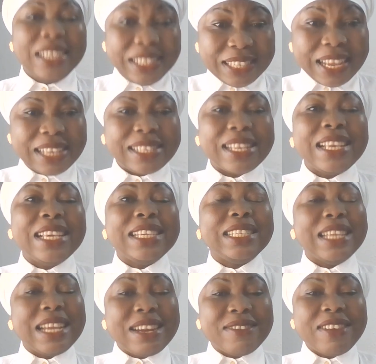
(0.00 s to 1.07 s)
Yes,
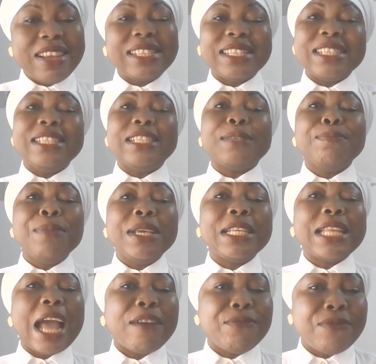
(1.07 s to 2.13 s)
the grace is made
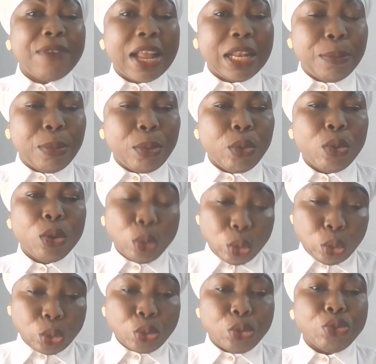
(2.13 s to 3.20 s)
available
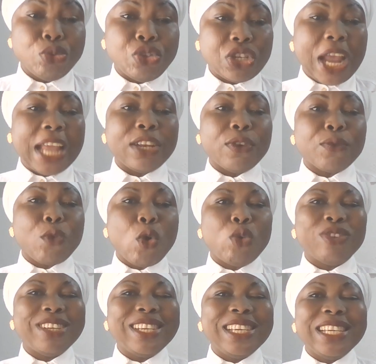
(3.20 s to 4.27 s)
to you, child of God.
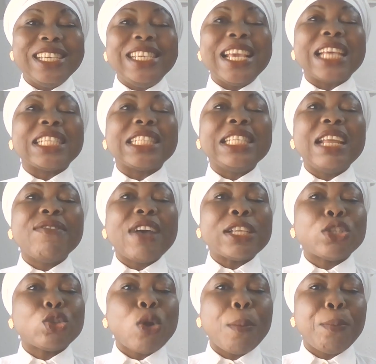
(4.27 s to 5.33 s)
He has never
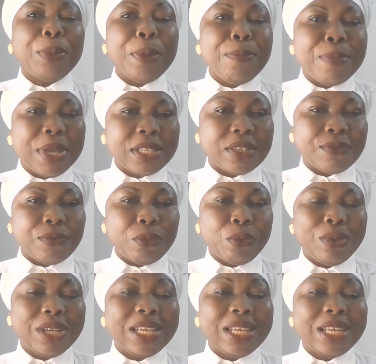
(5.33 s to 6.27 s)
stopped being merciful.